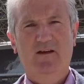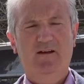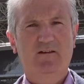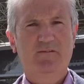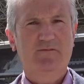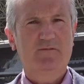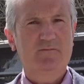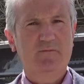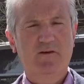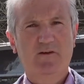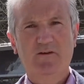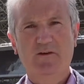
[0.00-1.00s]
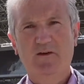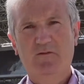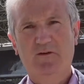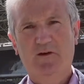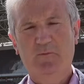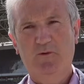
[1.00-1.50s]
I've learned an
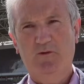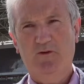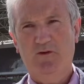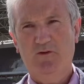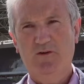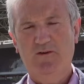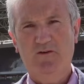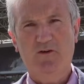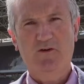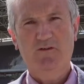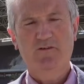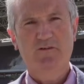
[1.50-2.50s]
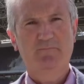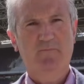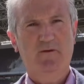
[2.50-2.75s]
awful lot about hurling the North,